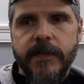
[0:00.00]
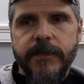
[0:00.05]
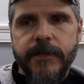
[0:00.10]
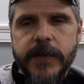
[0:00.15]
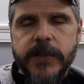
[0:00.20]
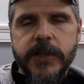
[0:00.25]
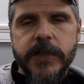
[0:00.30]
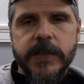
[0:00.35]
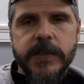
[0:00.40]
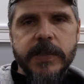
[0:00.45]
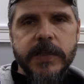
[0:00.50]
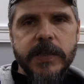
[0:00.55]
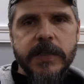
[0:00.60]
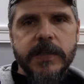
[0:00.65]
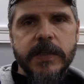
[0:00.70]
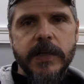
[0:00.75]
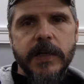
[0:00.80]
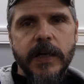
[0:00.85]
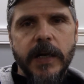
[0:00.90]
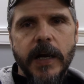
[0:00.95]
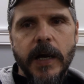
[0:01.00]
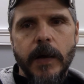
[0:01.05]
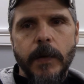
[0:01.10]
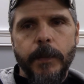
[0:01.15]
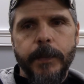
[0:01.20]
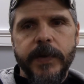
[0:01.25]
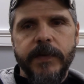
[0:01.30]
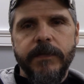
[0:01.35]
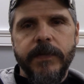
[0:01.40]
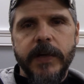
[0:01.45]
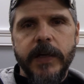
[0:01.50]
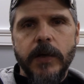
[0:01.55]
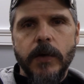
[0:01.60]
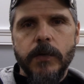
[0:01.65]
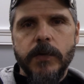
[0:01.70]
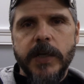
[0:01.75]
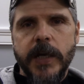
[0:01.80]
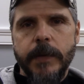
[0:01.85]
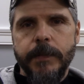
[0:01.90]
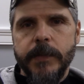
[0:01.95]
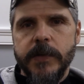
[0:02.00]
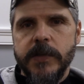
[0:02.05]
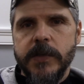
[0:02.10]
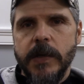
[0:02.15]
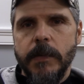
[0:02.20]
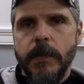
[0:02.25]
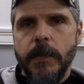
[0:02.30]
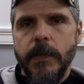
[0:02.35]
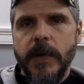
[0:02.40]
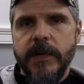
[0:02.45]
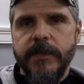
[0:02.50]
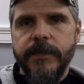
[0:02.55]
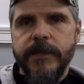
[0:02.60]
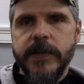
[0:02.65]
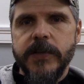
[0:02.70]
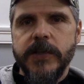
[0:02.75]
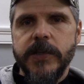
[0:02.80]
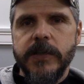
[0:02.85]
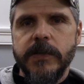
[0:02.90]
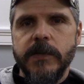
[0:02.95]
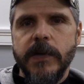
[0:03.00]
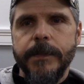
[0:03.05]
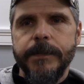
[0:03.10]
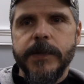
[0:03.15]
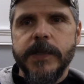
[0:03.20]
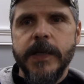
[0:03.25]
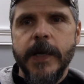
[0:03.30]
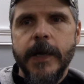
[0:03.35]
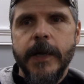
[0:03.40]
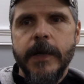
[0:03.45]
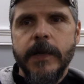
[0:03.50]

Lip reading: fishing season, and I'll be videotaping some of my fishing trips.